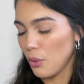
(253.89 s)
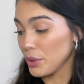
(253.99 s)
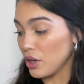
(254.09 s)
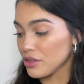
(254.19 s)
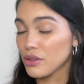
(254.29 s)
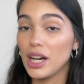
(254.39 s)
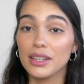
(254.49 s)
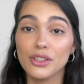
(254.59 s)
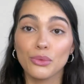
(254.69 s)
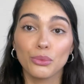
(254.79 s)
We also got
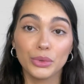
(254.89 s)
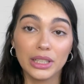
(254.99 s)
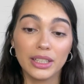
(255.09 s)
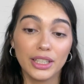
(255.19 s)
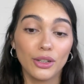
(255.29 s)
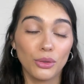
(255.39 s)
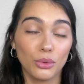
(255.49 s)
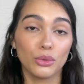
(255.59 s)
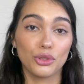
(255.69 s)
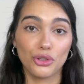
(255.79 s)
this really
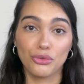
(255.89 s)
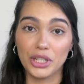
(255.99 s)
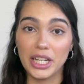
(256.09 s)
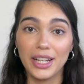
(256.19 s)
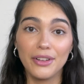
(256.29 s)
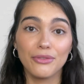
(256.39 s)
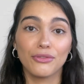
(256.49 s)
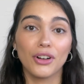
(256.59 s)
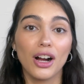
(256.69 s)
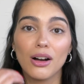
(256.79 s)
cool tree
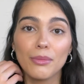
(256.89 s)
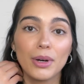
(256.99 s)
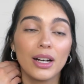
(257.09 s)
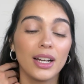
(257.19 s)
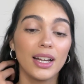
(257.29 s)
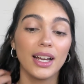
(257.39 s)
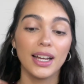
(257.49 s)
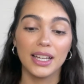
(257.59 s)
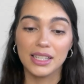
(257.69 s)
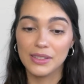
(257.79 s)
from
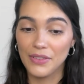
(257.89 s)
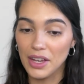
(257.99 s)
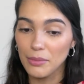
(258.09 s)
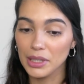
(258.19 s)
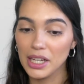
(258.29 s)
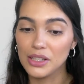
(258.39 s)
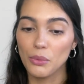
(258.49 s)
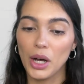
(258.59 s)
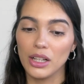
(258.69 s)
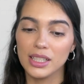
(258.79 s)
his family as
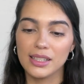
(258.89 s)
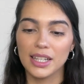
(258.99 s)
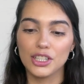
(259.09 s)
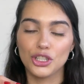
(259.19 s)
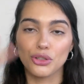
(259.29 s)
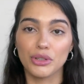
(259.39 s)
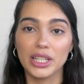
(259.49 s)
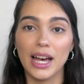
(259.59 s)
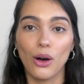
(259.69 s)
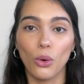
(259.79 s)
well. It's like a tree
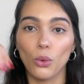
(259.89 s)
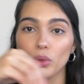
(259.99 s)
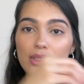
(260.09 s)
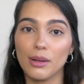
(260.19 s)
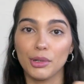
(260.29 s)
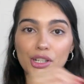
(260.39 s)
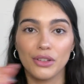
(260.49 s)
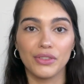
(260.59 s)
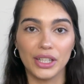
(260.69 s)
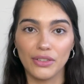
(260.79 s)
that holds a bunch
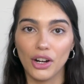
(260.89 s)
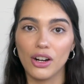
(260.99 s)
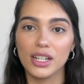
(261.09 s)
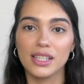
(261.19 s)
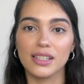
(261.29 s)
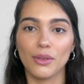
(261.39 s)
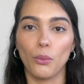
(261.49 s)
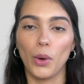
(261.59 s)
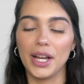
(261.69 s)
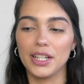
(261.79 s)
of gift cards. It's a
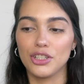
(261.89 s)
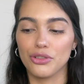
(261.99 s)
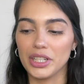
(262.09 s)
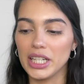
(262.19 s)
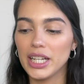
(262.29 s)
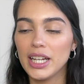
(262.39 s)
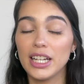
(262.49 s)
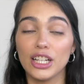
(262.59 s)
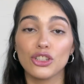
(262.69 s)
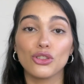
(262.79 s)
white tree.
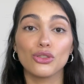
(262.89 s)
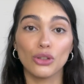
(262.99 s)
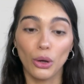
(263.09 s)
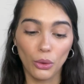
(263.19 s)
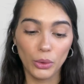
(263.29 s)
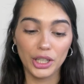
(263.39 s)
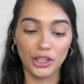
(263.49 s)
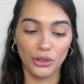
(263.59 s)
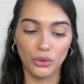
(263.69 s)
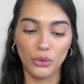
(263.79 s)
It's so
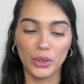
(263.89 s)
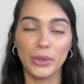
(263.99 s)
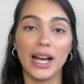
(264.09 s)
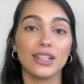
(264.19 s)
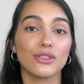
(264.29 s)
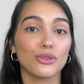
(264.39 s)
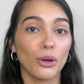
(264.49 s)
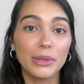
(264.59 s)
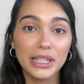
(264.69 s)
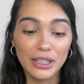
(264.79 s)
cute, and we had so
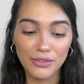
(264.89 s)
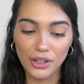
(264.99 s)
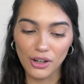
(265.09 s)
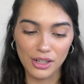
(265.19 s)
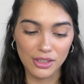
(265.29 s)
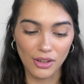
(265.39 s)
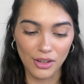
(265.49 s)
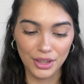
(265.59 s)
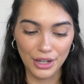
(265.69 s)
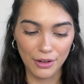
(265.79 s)
many gift cards
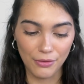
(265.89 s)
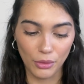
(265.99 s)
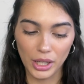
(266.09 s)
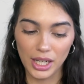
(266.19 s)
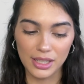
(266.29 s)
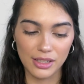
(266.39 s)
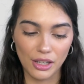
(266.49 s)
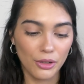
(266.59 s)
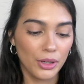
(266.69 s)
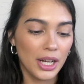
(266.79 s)
on there for us.
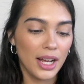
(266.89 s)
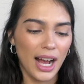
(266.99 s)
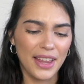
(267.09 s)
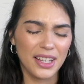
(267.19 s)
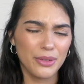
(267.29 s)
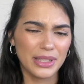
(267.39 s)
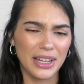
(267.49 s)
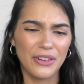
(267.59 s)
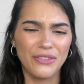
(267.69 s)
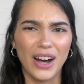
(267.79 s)
So I think it was
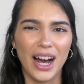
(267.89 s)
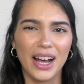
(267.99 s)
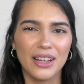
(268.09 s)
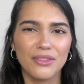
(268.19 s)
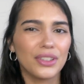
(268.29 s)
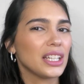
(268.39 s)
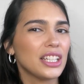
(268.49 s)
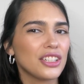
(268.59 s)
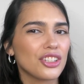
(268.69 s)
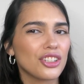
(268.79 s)
like five
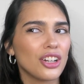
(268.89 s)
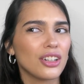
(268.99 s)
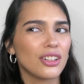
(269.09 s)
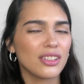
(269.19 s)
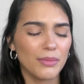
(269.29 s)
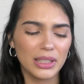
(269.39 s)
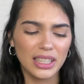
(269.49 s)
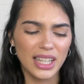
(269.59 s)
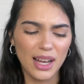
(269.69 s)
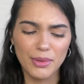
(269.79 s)
each or something
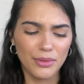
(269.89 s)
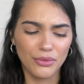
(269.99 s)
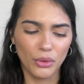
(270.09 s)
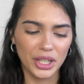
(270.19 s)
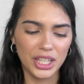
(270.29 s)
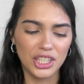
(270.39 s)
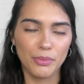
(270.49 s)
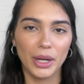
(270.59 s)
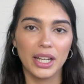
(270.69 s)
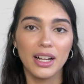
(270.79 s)
like that, maybe four each.
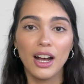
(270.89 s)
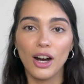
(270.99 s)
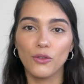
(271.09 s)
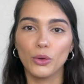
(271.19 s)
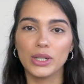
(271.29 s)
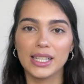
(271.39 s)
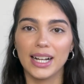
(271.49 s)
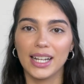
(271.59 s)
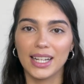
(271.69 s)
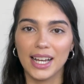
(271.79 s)
But of course I
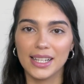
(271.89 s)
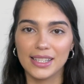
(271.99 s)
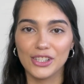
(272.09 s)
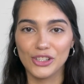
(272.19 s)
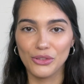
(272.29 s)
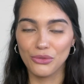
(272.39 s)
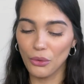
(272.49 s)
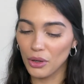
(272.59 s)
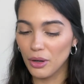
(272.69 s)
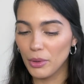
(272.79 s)
got a nice
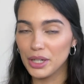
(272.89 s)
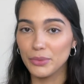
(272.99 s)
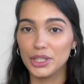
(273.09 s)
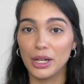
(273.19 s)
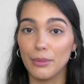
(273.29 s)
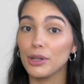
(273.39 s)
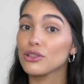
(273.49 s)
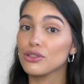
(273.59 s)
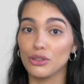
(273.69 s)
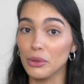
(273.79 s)
Sephora one, which I'm
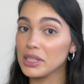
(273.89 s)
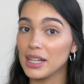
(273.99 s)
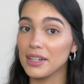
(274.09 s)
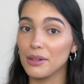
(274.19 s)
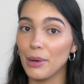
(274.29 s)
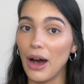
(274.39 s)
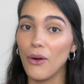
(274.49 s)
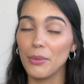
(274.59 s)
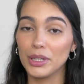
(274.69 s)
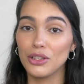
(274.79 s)
so excited
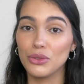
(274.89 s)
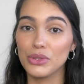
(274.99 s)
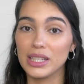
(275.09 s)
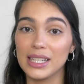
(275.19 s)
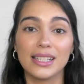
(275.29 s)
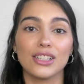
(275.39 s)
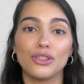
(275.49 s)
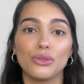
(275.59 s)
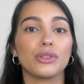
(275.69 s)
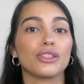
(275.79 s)
about. I'm gonna use this and
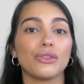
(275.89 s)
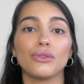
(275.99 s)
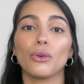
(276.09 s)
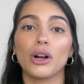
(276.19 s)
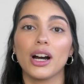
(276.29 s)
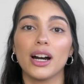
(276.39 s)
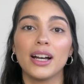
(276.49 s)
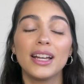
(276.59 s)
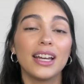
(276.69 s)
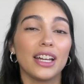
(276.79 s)
do a Sephora
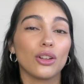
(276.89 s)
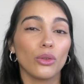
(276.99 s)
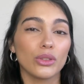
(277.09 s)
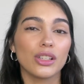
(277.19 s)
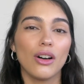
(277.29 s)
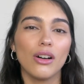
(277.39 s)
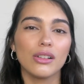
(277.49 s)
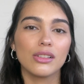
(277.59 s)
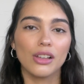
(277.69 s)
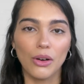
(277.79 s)
and Ulta
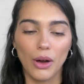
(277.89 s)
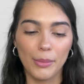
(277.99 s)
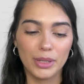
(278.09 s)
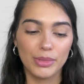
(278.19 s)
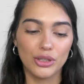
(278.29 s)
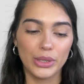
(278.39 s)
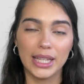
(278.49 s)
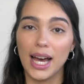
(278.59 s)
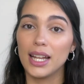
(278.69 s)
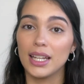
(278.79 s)
haul. So I'm gonna be doing
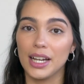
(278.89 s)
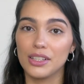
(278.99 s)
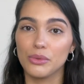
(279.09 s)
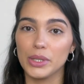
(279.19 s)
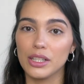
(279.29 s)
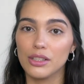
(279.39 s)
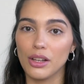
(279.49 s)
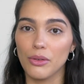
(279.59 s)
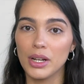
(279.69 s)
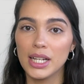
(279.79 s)
that next week. So